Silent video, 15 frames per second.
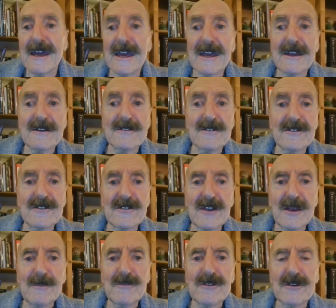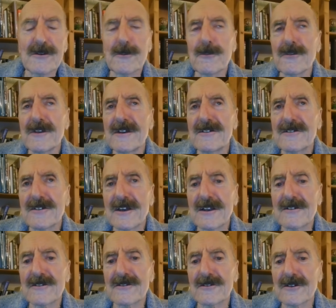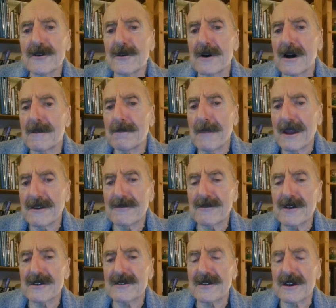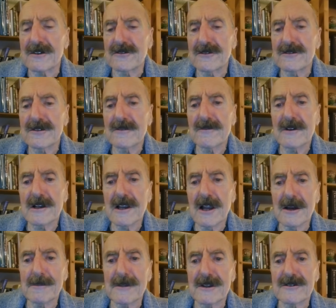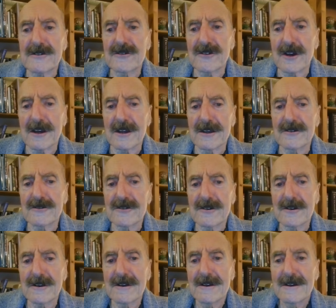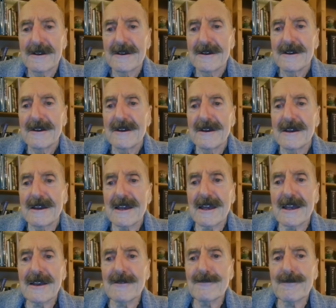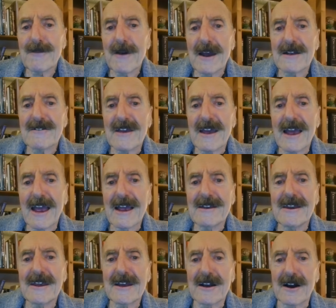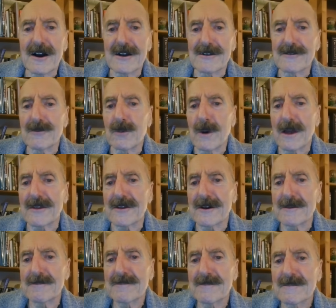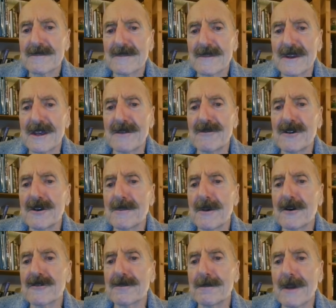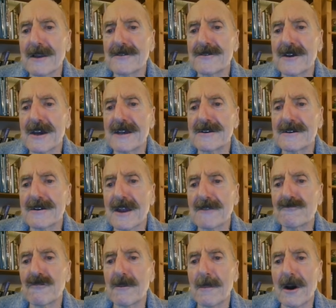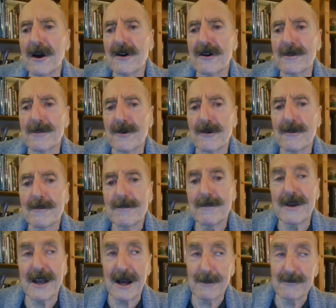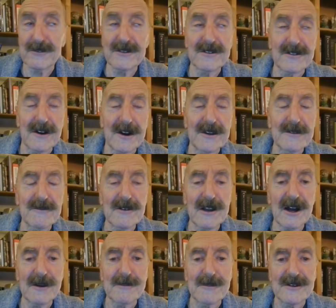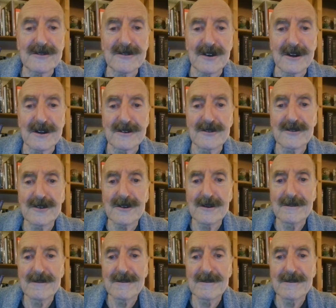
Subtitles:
It seems that all these things too are manifestations of climate change. In fact, any kind of weather, even the most mundane and unremarkable, becomes a sign of climate change.